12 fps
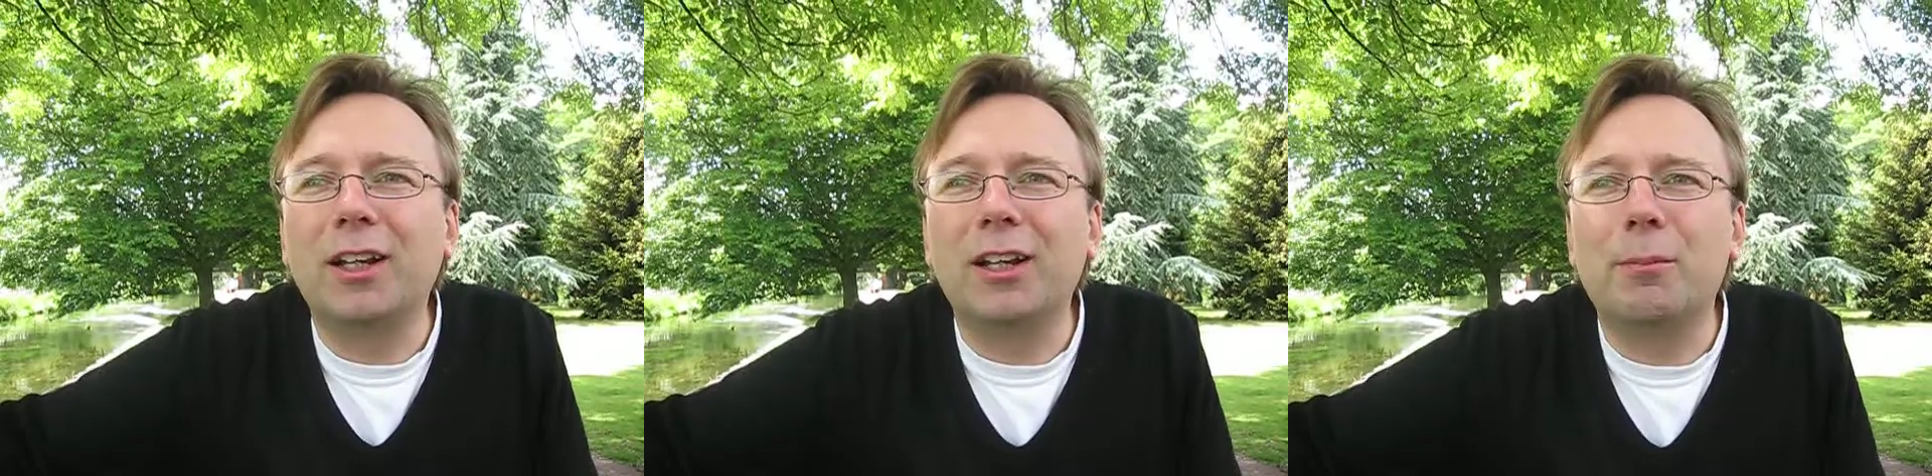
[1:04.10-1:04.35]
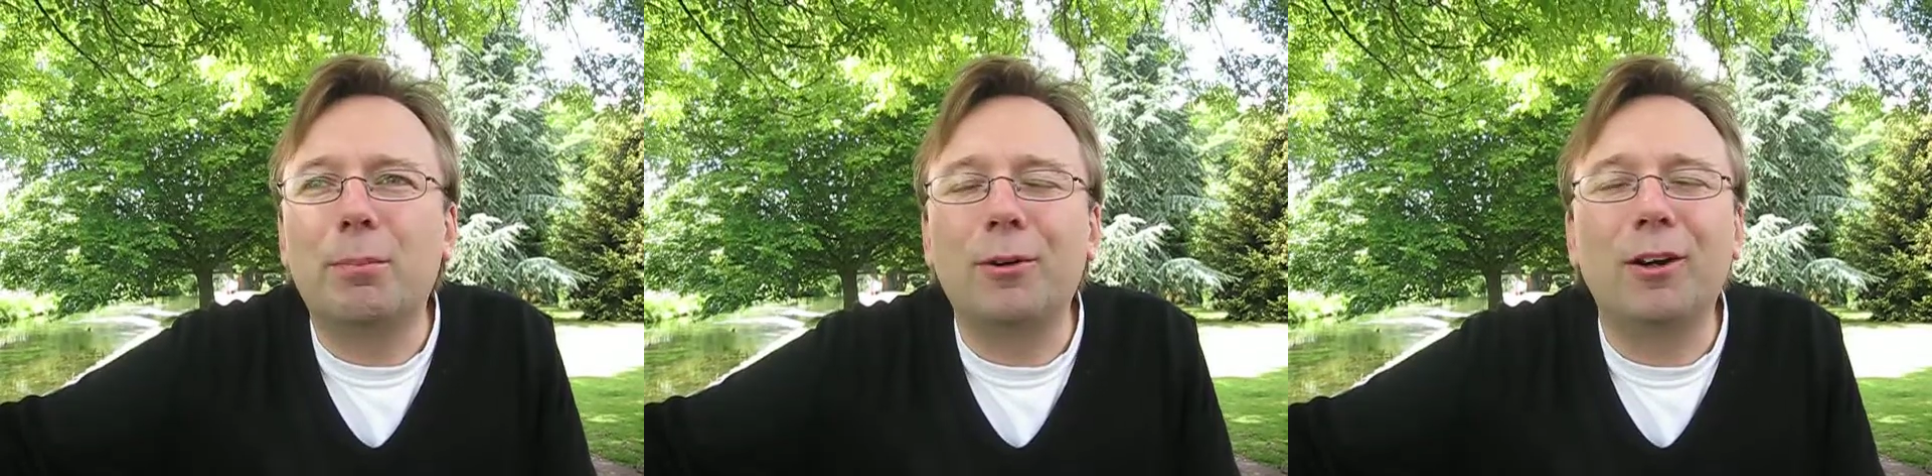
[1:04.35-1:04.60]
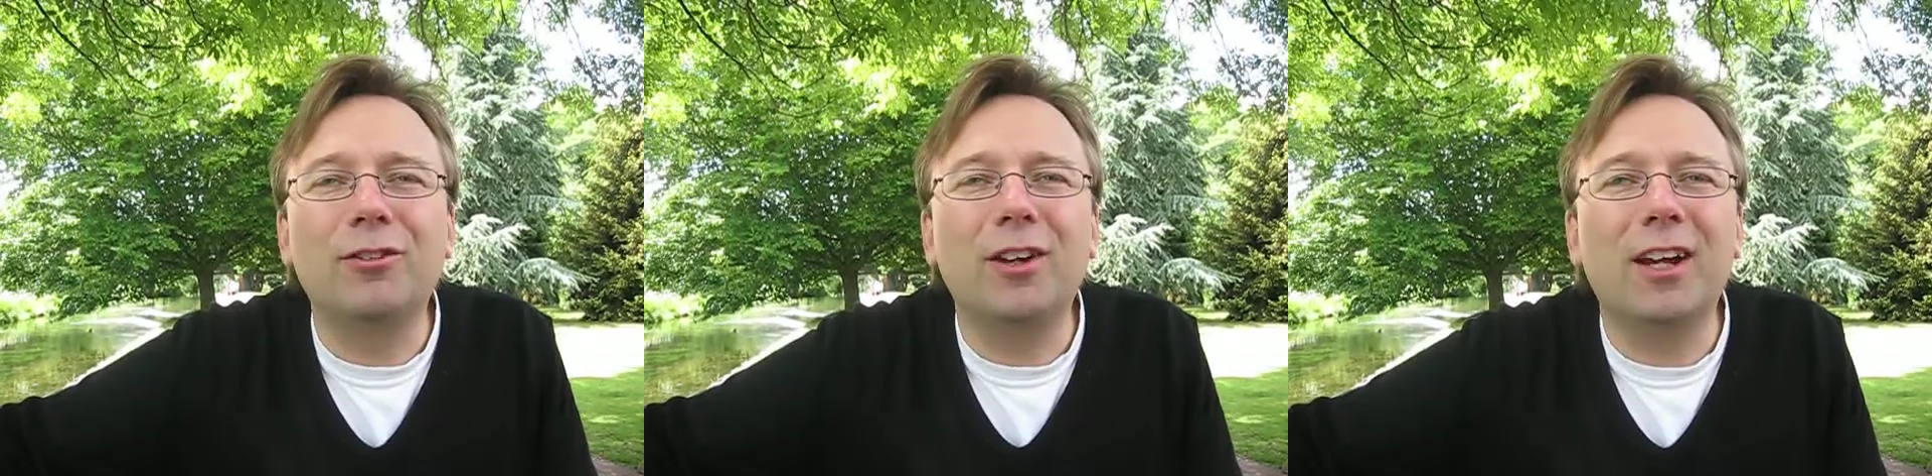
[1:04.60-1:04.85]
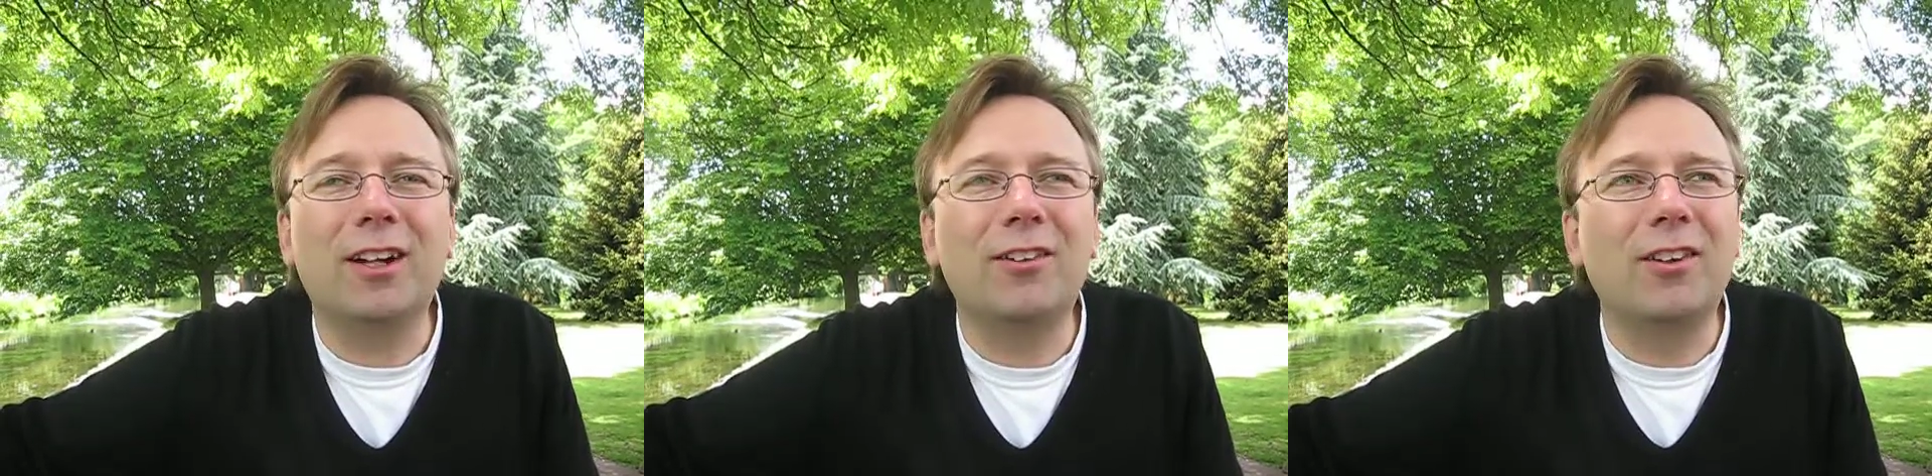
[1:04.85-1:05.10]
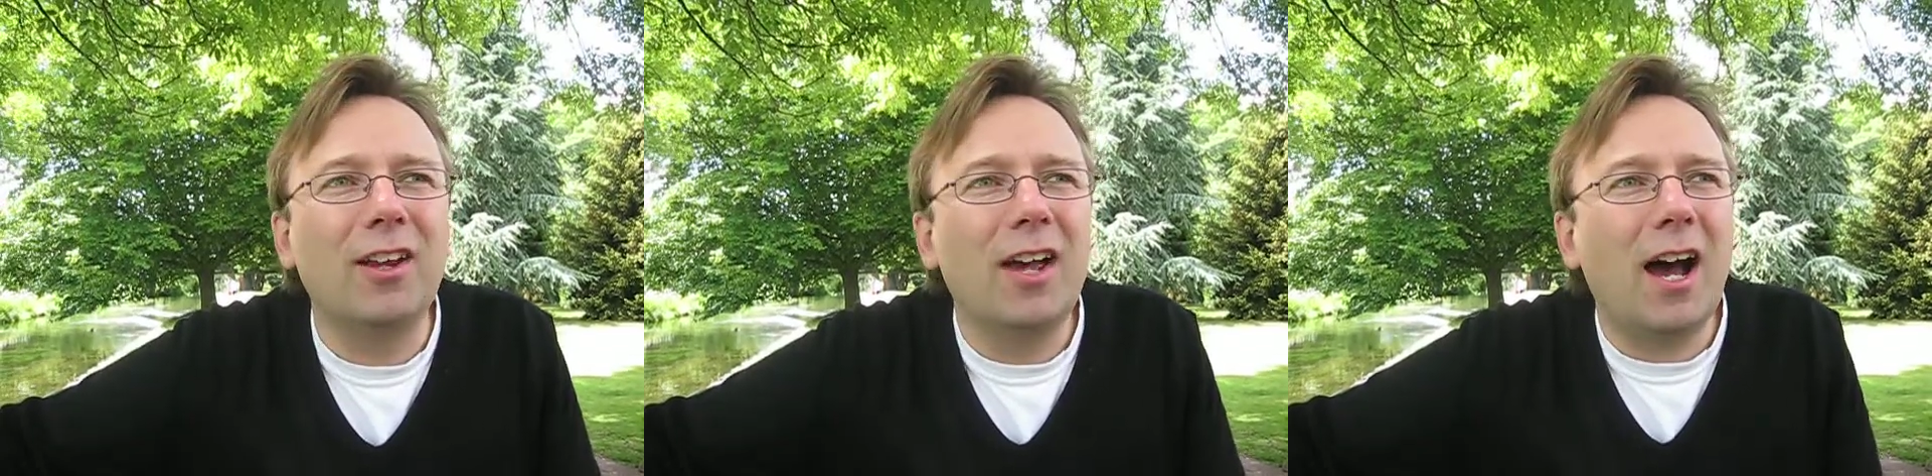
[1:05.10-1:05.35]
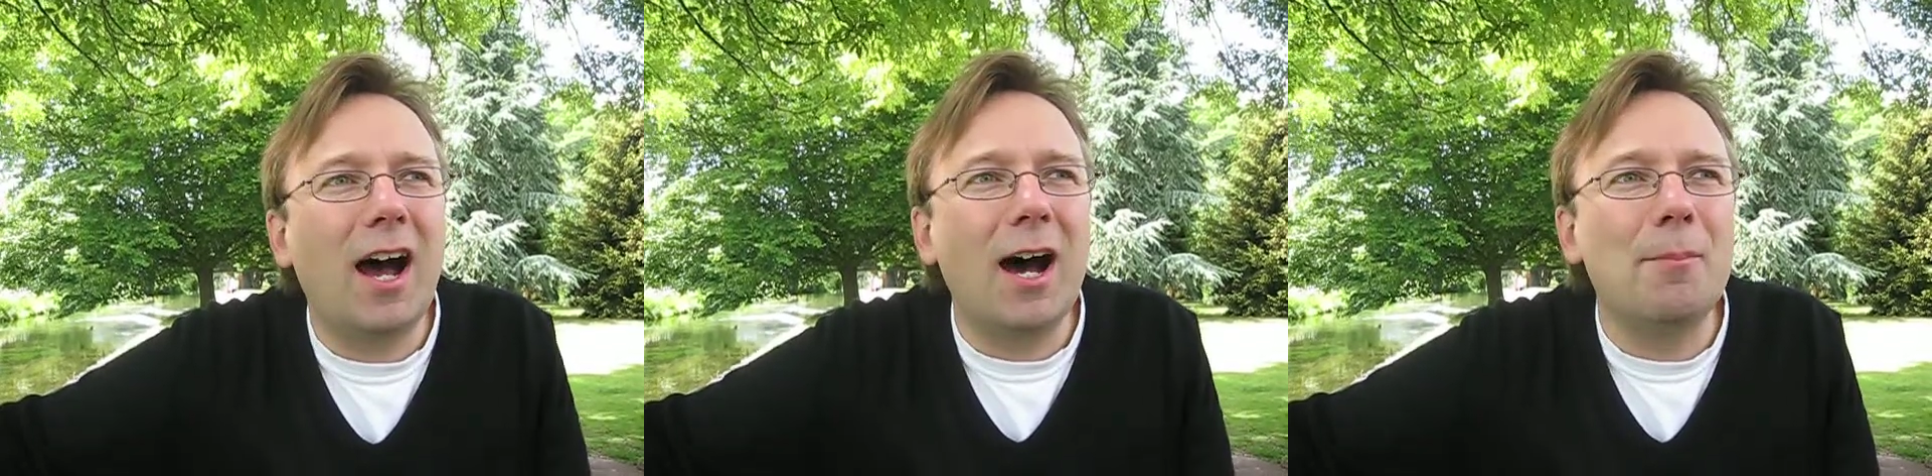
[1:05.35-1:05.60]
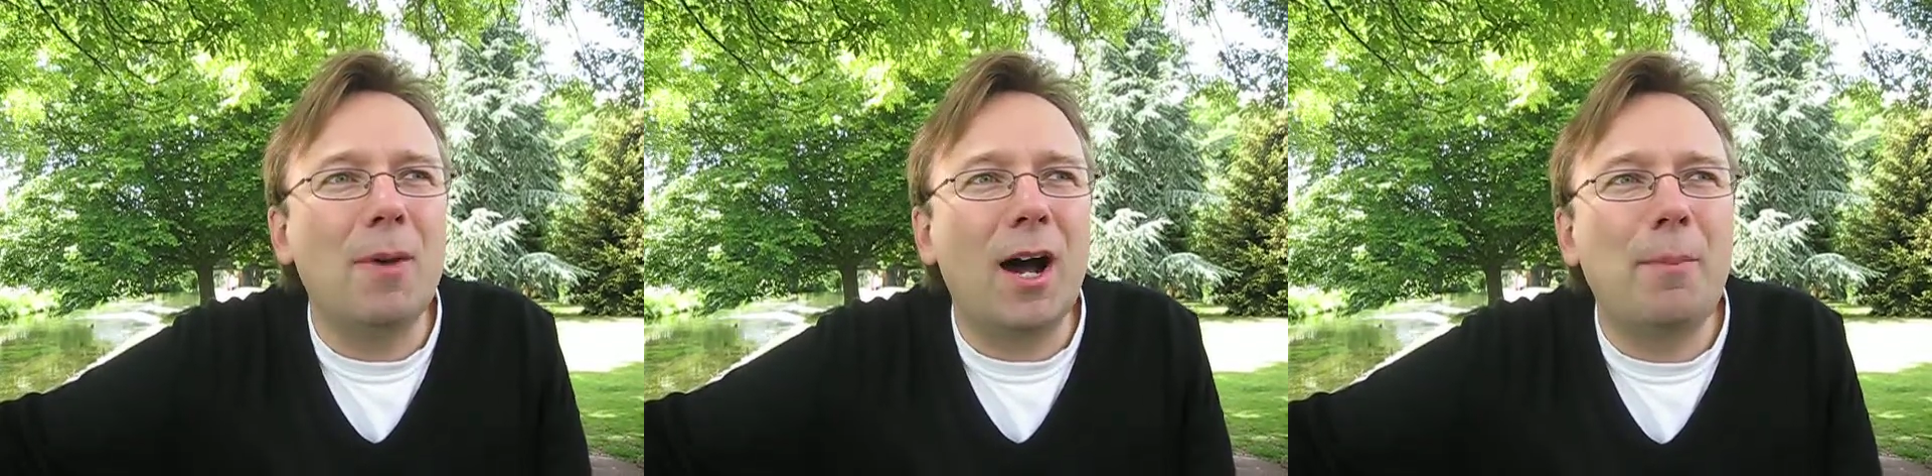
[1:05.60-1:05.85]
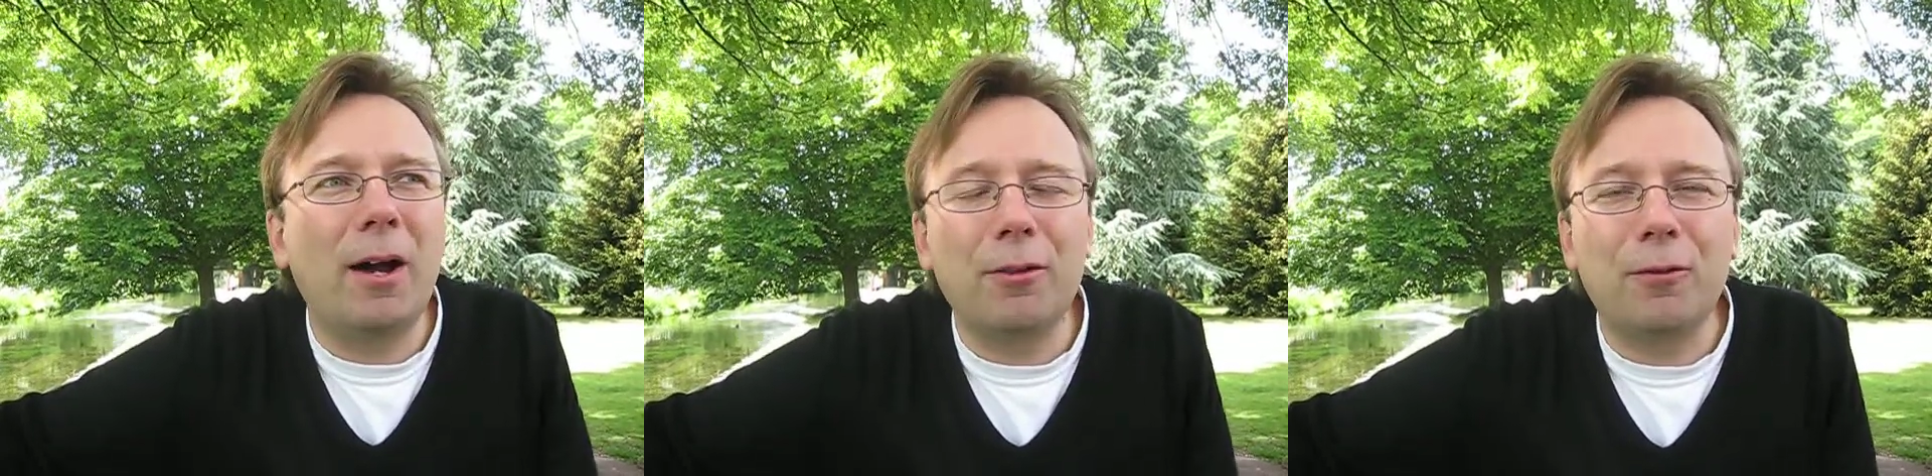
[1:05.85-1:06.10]
at a project
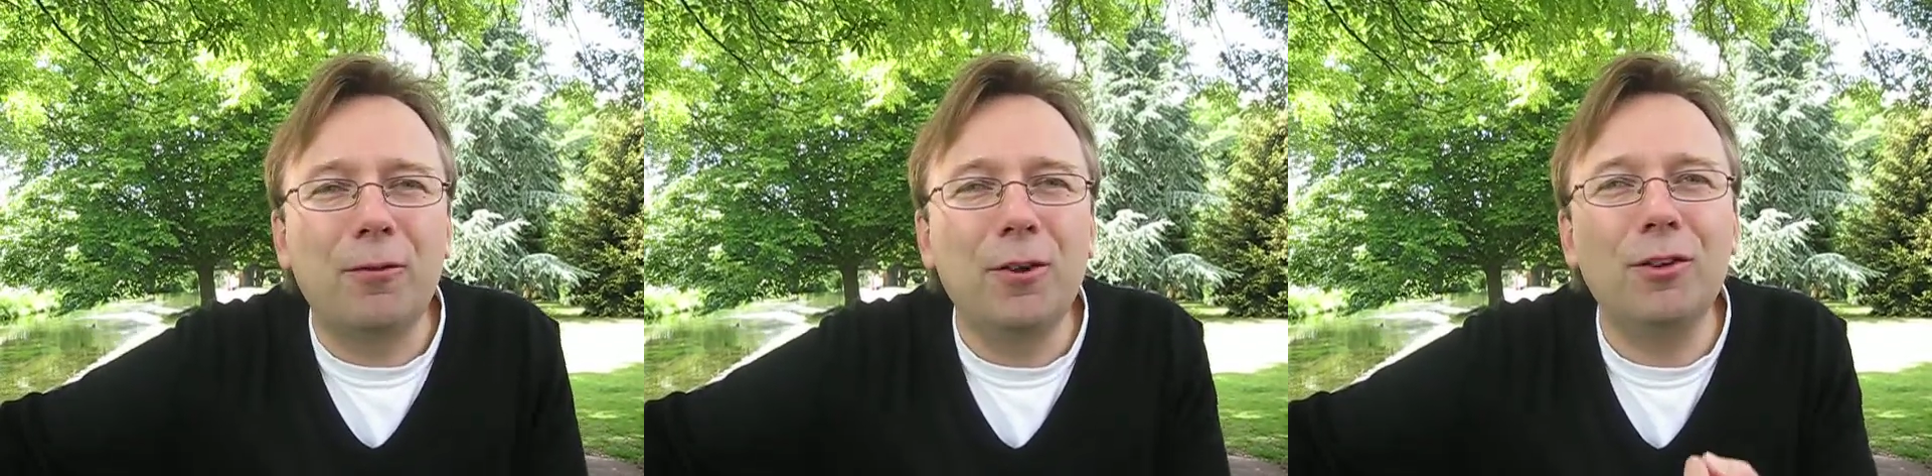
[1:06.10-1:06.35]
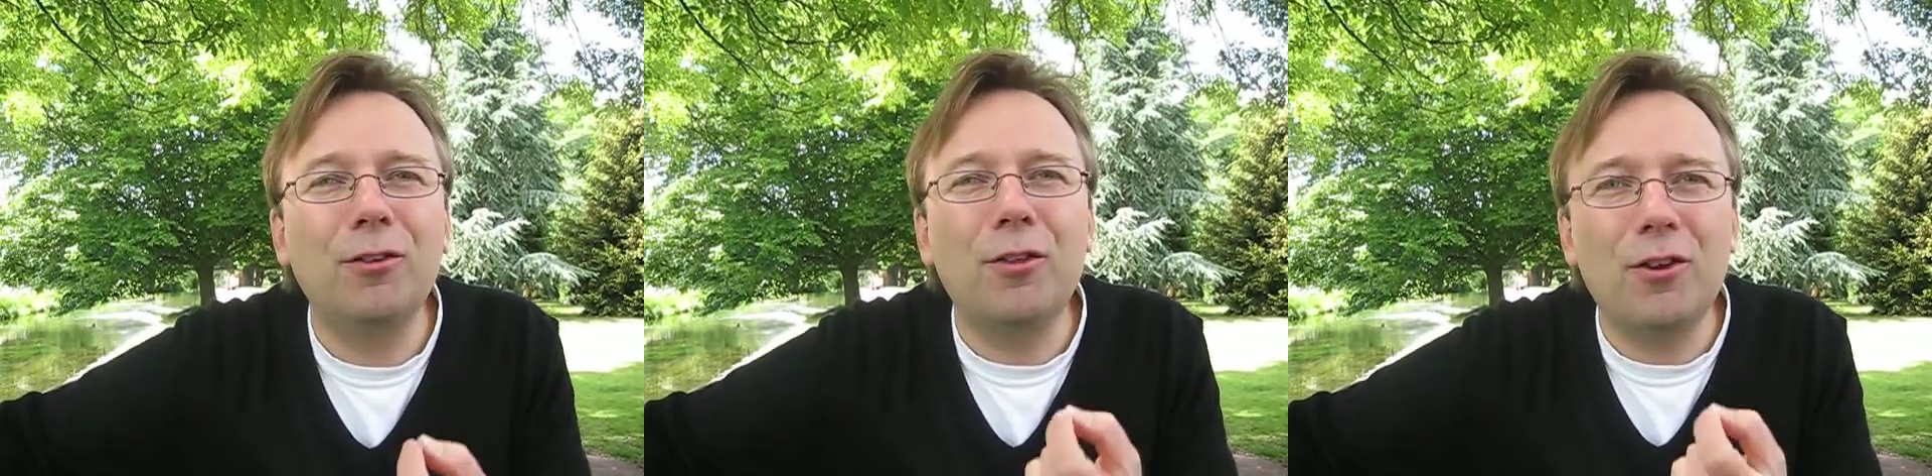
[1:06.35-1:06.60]
about the first